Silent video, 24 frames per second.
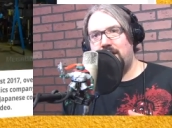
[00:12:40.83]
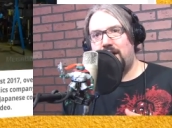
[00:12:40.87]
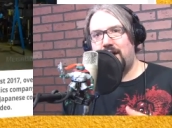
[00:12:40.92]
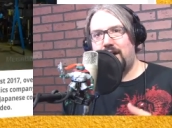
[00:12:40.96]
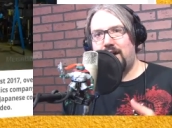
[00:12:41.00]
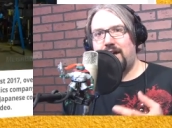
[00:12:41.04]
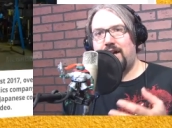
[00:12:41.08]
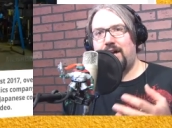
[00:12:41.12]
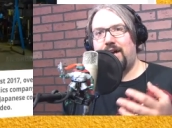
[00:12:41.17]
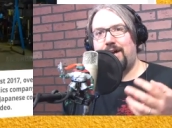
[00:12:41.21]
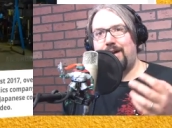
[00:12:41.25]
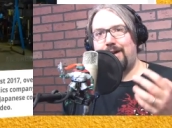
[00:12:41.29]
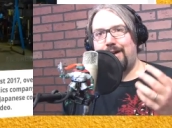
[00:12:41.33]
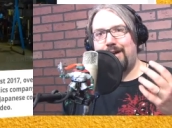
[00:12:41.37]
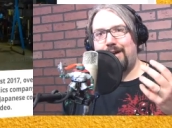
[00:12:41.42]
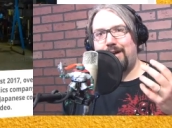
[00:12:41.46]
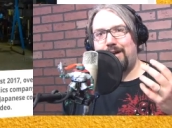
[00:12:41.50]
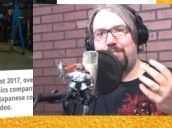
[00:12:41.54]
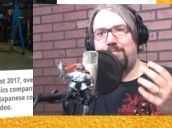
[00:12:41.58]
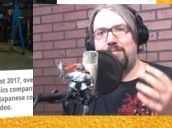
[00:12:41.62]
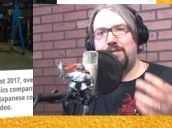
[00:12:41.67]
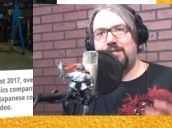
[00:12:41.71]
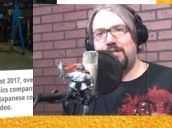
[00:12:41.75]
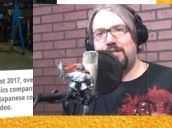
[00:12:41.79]
uh,
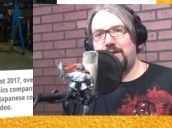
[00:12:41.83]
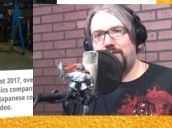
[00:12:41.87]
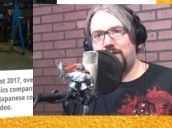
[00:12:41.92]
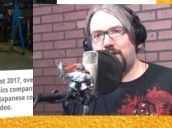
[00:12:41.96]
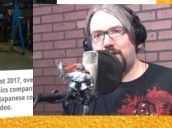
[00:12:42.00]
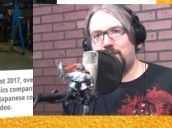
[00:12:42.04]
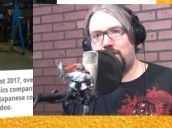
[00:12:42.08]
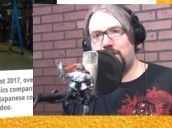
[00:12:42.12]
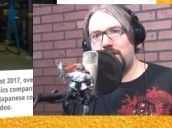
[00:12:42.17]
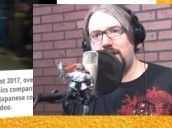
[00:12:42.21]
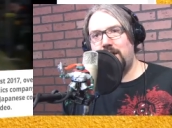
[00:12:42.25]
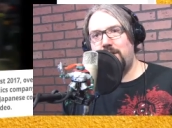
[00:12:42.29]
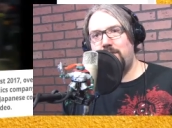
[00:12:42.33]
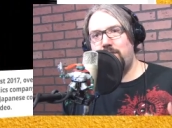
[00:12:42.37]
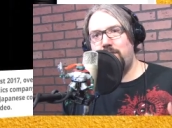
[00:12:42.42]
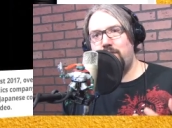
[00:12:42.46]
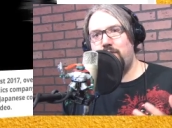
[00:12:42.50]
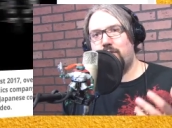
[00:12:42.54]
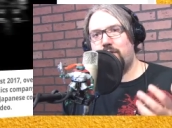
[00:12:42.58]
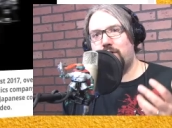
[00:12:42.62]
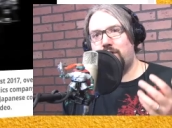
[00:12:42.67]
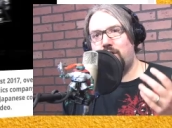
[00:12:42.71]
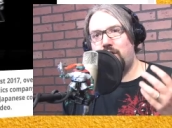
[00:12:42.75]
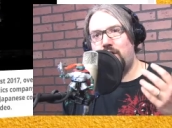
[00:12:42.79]
uh, Pacific Rim
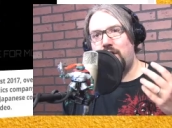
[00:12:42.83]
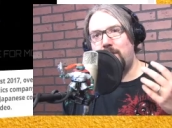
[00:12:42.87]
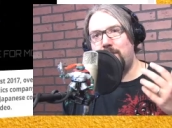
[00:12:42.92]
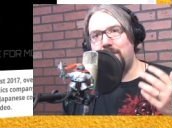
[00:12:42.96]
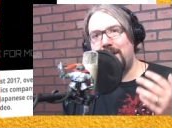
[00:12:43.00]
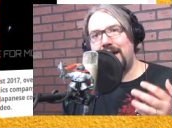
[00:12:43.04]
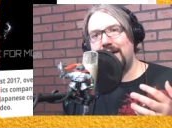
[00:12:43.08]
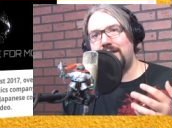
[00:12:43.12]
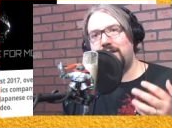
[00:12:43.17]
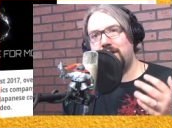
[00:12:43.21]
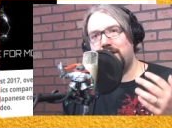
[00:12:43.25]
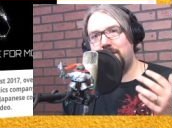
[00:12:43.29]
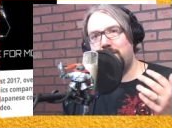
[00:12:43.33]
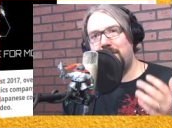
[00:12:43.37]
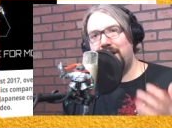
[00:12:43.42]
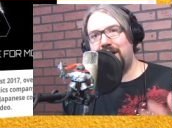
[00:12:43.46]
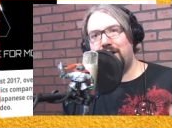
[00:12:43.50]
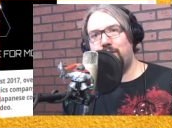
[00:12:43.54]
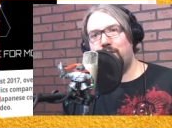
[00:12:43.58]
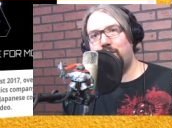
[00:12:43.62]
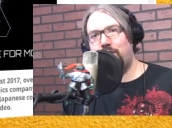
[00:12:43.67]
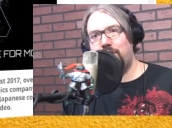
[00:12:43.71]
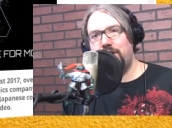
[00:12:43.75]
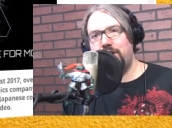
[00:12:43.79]
or going back to the
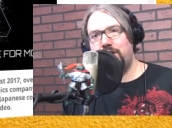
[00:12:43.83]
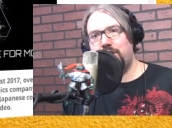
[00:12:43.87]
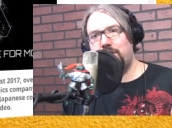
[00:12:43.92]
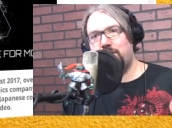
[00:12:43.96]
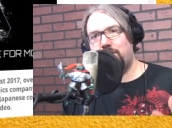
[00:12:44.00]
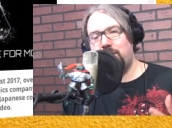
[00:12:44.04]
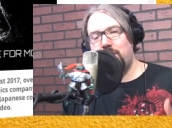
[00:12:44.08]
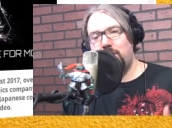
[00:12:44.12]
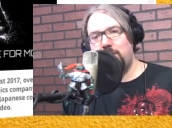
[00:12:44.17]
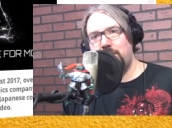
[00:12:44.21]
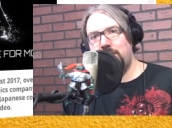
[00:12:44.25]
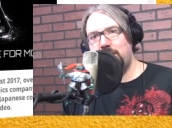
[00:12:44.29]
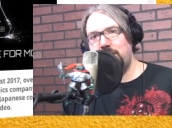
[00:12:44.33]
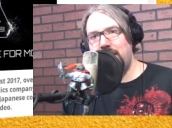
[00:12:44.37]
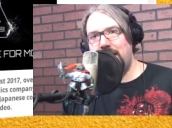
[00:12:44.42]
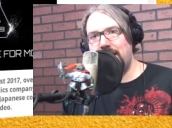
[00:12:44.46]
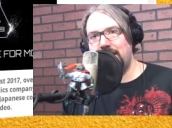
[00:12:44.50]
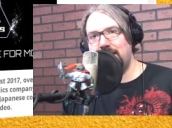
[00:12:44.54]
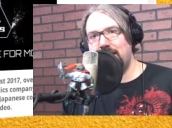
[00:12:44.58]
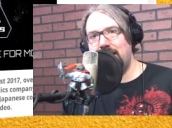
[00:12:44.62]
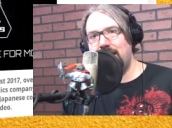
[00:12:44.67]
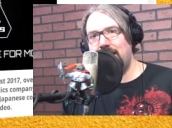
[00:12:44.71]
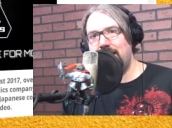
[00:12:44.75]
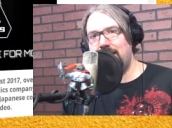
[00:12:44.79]
Mech Warrior
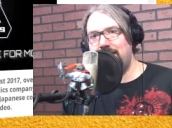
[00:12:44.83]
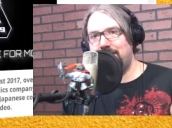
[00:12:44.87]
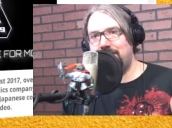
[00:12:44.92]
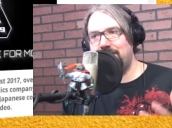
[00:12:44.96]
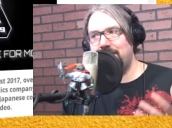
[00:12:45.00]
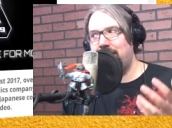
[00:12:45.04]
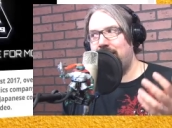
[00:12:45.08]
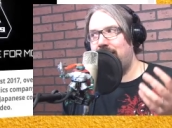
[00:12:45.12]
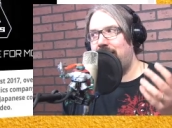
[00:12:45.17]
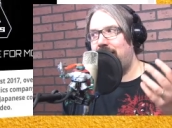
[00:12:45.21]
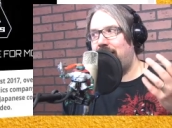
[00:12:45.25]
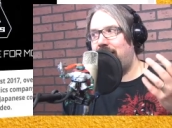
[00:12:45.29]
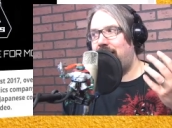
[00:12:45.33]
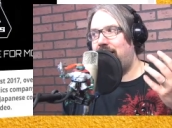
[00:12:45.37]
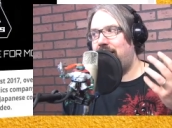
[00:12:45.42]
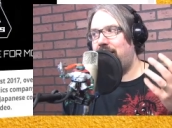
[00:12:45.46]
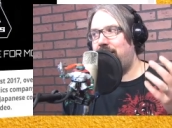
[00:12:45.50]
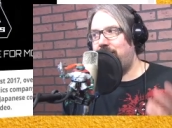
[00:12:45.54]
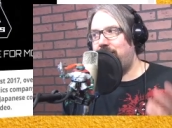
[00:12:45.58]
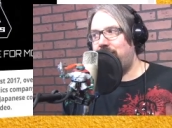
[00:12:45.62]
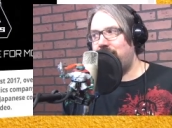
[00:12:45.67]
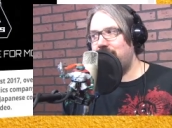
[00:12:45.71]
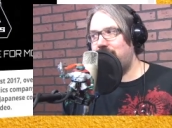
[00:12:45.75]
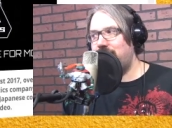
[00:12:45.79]
Robotech days,
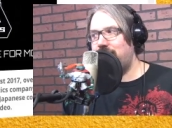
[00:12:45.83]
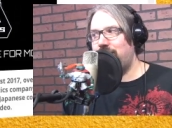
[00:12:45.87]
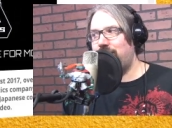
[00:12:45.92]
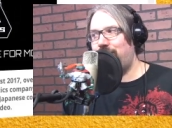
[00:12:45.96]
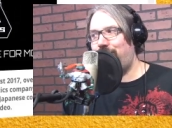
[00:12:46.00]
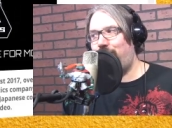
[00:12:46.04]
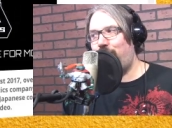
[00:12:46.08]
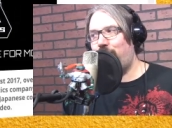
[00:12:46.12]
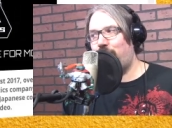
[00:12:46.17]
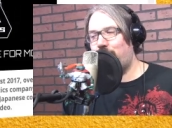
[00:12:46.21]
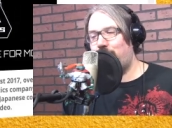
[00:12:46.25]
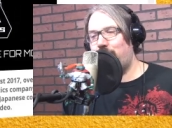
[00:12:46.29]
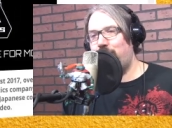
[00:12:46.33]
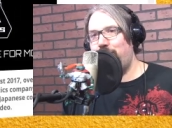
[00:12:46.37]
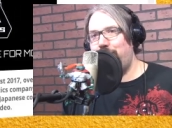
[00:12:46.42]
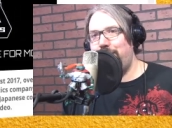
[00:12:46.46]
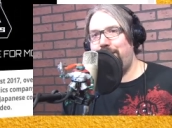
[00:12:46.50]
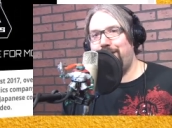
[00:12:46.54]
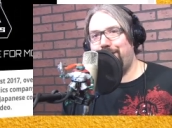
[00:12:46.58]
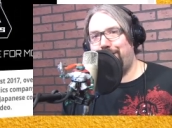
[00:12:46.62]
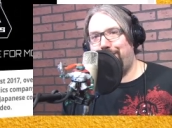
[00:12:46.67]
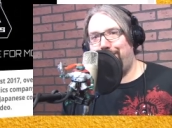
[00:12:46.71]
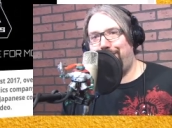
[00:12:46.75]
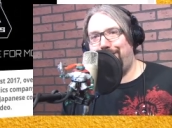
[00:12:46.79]
uh, this is for
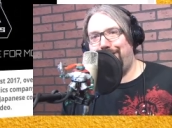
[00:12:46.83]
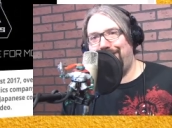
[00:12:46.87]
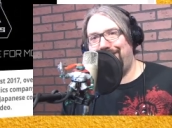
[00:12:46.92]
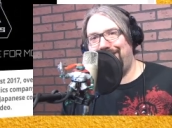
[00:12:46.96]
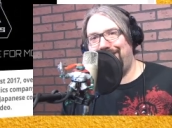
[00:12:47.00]
real.